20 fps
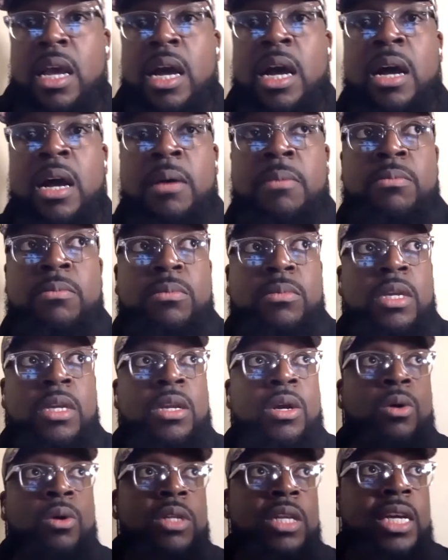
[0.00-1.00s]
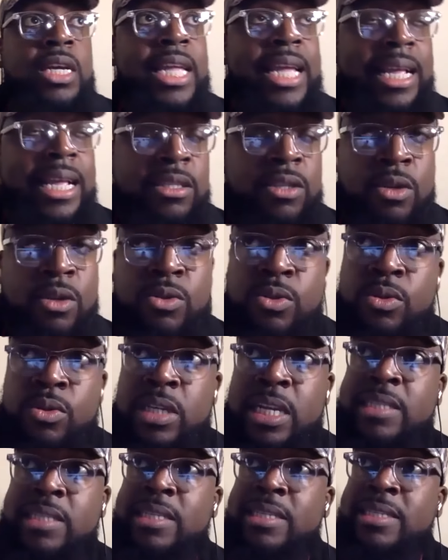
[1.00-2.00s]
um, you know, looking at social
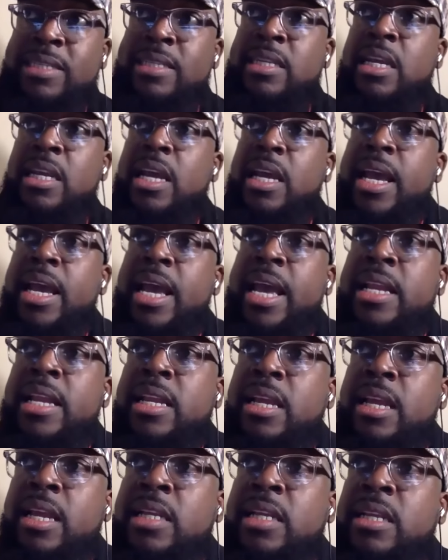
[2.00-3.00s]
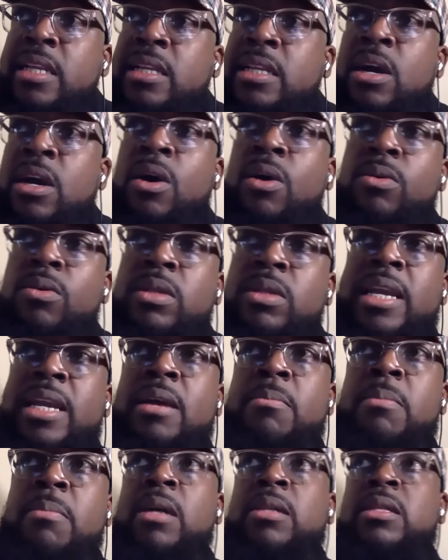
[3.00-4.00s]
justice and and and the whole
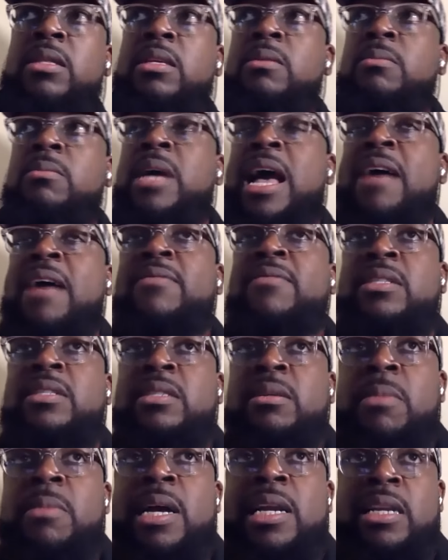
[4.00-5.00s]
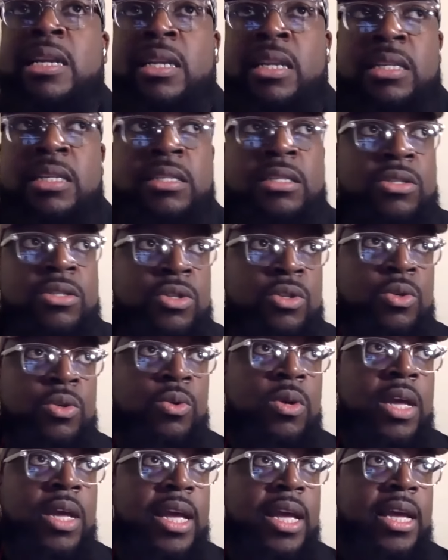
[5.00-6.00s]
thing about them having somebody to listen
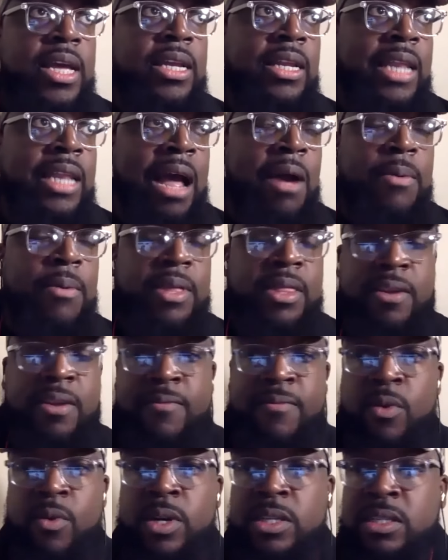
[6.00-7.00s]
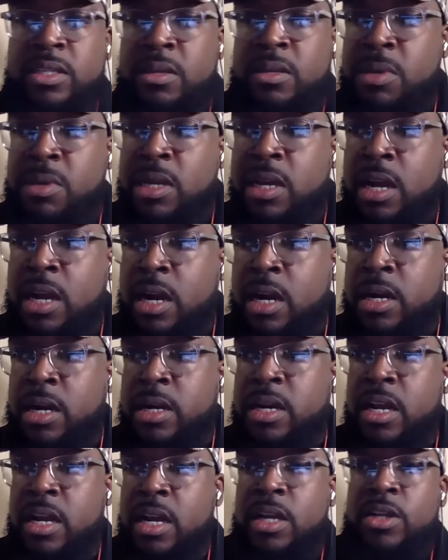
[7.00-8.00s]
to and allowing their voice to be
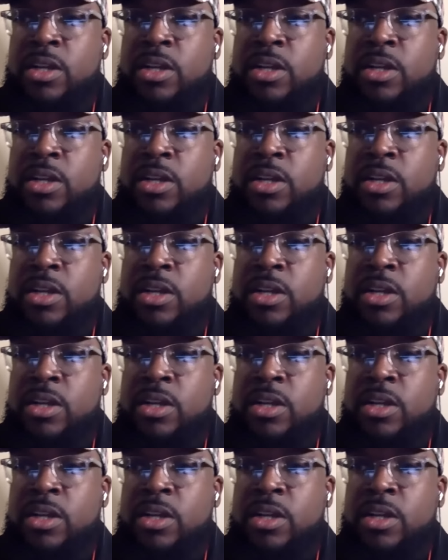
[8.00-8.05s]
heard